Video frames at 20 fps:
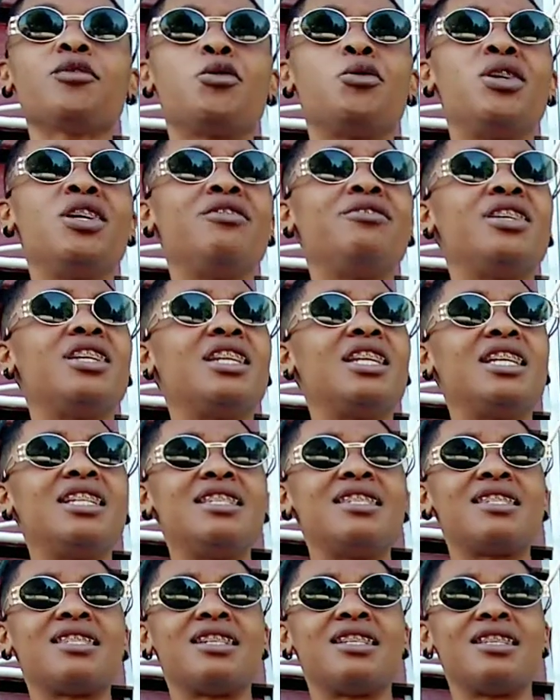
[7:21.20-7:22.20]
we lived in
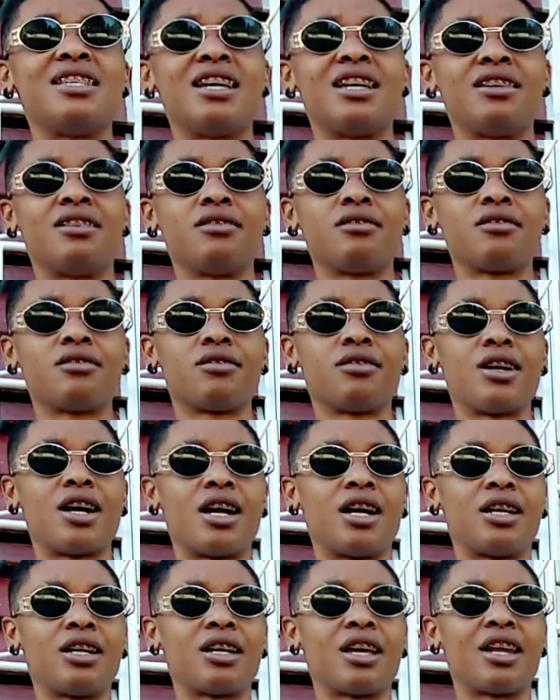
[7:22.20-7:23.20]
Linstead then,
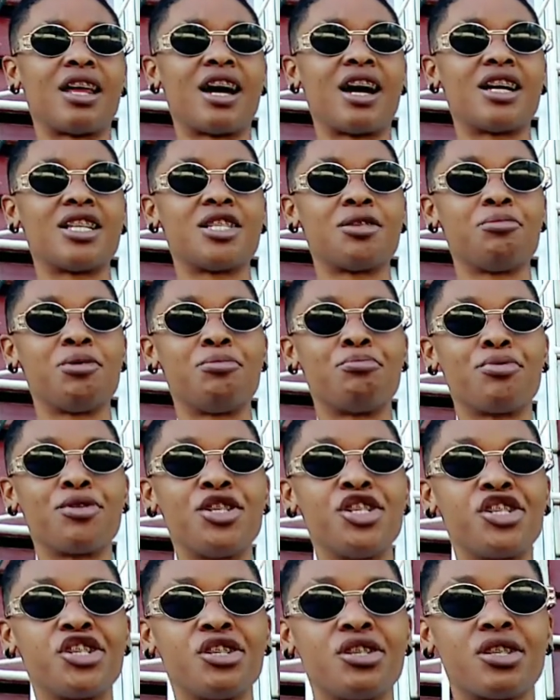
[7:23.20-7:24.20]
right? And I had to be
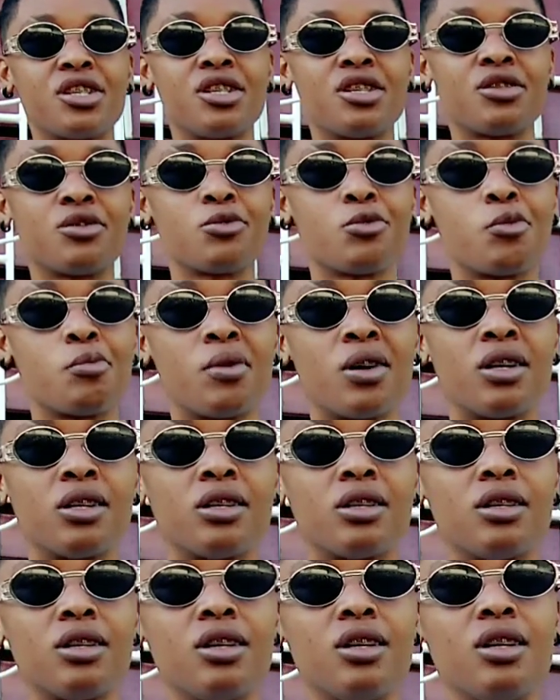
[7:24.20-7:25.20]
preaching to this
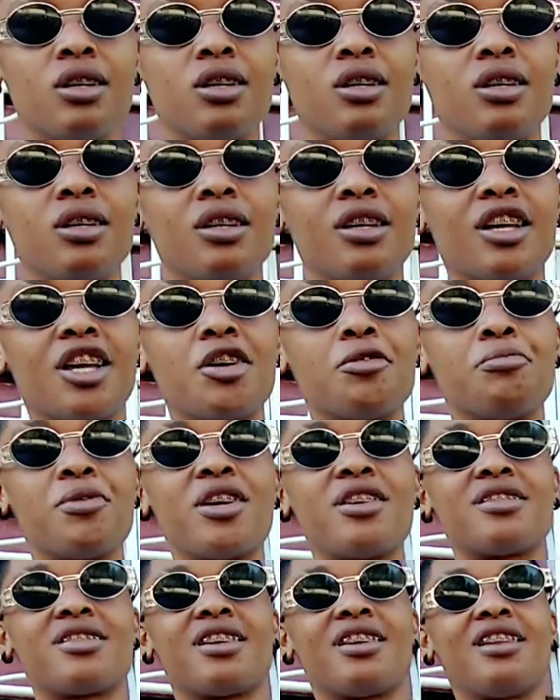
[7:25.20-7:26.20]
woman. You get me?
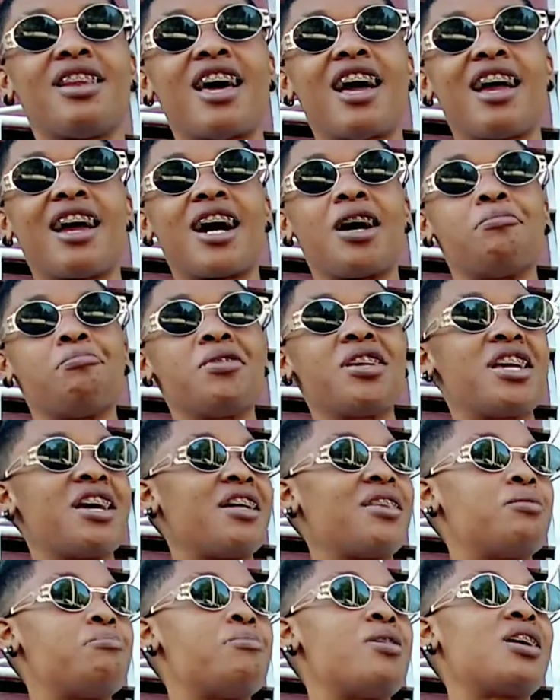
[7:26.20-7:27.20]
I say, like, I'm
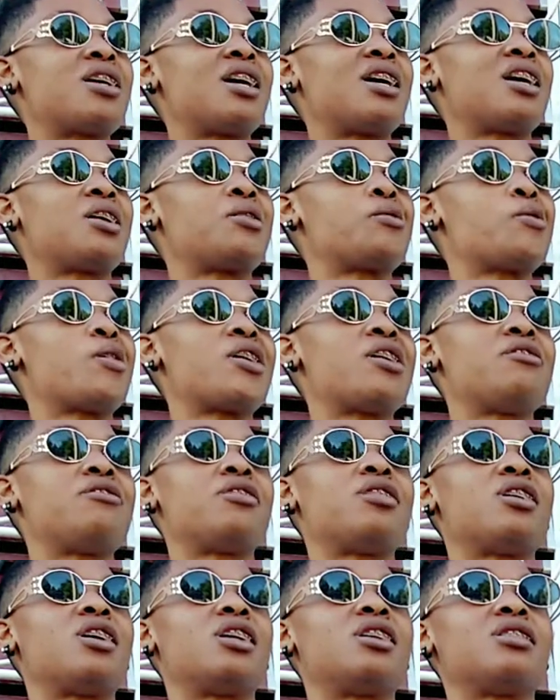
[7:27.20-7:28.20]
me, the mother, and
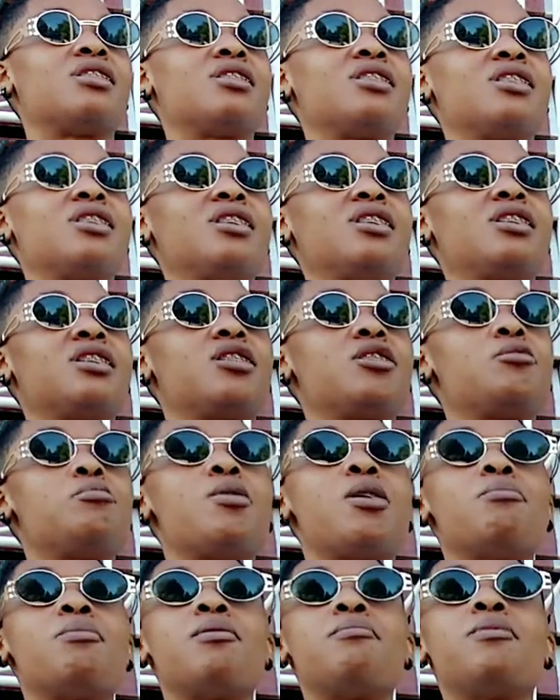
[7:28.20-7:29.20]
whatever. And
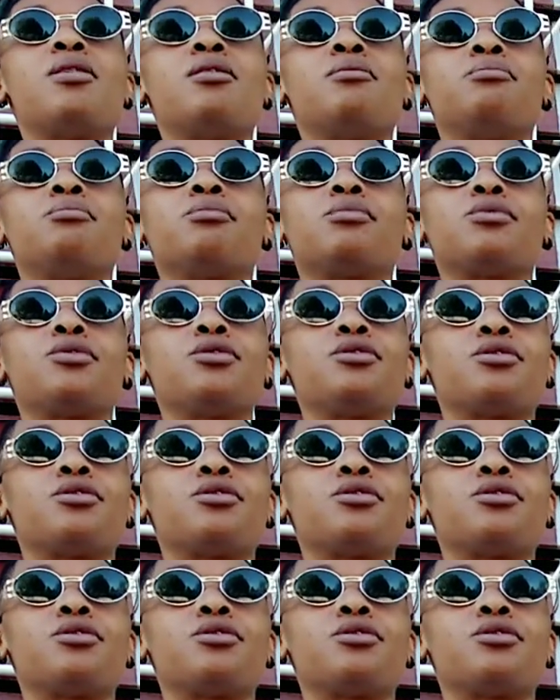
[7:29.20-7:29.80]
my mom, we